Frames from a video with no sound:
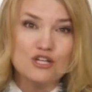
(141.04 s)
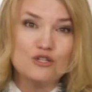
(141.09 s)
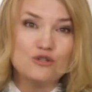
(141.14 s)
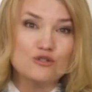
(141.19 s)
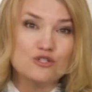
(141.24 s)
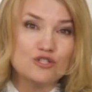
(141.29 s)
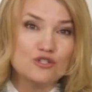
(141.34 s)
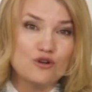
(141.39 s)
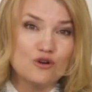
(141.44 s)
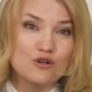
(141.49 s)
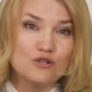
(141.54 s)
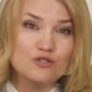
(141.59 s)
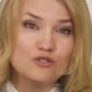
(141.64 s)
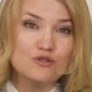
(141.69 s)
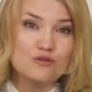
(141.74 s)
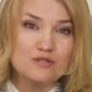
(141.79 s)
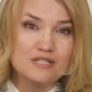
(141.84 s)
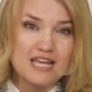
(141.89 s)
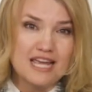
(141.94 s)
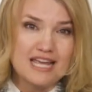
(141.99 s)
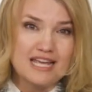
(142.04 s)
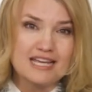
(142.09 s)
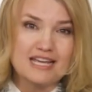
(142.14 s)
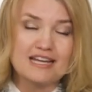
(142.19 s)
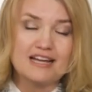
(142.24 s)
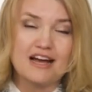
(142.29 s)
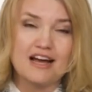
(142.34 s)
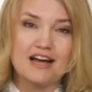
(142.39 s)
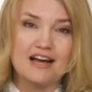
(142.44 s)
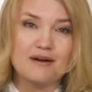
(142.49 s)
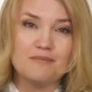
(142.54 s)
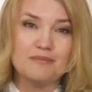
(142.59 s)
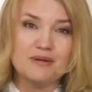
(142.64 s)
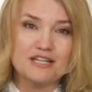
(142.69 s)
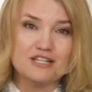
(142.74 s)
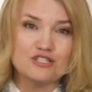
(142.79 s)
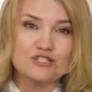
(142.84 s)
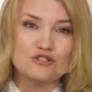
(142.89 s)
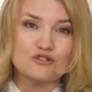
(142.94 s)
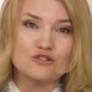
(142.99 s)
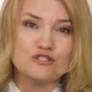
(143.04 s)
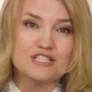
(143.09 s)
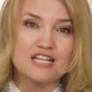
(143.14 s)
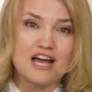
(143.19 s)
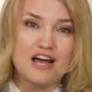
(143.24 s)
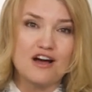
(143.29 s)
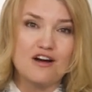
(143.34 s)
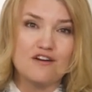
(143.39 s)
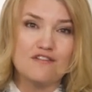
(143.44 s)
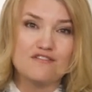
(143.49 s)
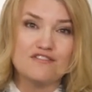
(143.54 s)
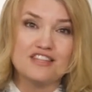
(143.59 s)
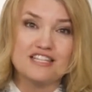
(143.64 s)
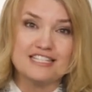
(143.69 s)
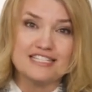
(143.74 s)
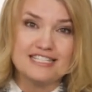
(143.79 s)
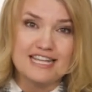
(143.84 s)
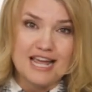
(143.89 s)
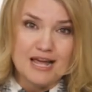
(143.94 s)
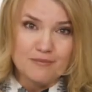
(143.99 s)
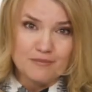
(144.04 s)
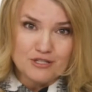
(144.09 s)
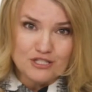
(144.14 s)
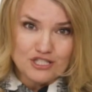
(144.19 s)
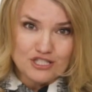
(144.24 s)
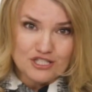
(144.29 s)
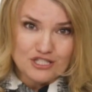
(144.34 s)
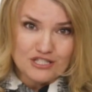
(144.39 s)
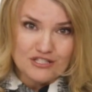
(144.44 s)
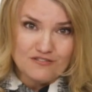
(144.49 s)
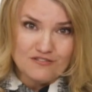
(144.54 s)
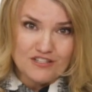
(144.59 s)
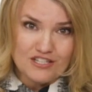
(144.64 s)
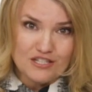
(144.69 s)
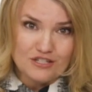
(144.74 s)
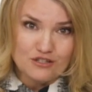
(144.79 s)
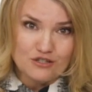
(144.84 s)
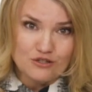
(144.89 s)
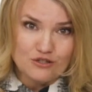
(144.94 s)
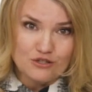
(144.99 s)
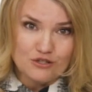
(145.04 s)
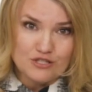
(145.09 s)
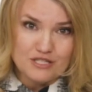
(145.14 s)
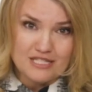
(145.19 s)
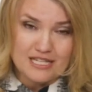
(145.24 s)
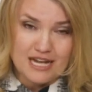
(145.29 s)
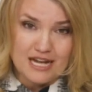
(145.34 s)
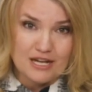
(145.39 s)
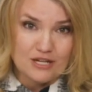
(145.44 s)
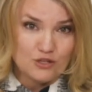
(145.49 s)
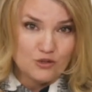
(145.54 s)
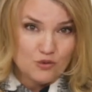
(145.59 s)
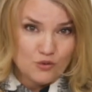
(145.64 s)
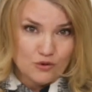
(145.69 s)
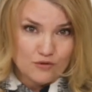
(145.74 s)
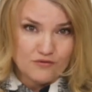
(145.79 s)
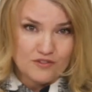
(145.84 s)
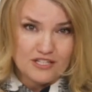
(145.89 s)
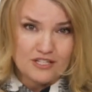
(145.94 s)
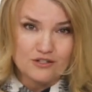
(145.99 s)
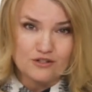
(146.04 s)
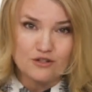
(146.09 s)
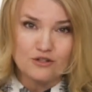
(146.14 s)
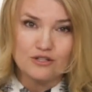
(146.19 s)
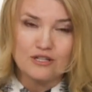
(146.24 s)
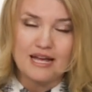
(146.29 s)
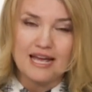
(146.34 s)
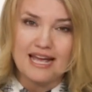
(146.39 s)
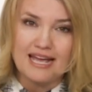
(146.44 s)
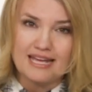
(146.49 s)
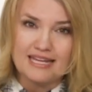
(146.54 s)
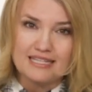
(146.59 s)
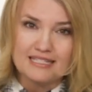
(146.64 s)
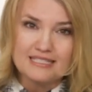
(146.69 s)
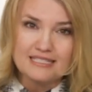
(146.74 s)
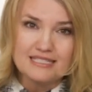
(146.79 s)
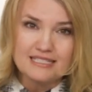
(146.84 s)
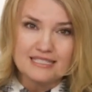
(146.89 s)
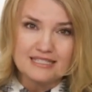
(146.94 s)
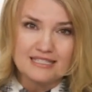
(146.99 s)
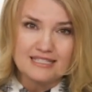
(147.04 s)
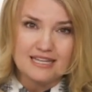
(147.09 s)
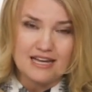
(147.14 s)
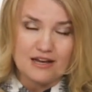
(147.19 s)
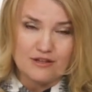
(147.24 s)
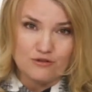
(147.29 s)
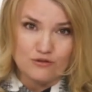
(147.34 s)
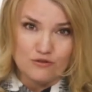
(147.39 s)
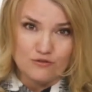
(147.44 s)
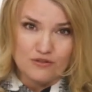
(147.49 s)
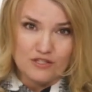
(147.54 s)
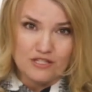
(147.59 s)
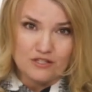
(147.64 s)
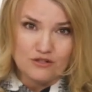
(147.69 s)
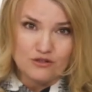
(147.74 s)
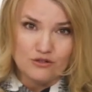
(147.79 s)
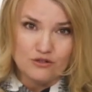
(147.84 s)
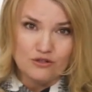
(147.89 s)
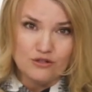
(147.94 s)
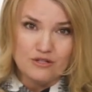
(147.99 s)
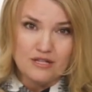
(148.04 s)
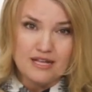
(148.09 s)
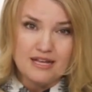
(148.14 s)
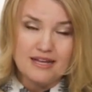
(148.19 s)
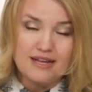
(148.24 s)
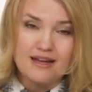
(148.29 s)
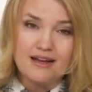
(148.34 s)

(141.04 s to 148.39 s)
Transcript: You should also take uh, pictures of the damage to the vehicles, uh, your vehicle and the other vehicle.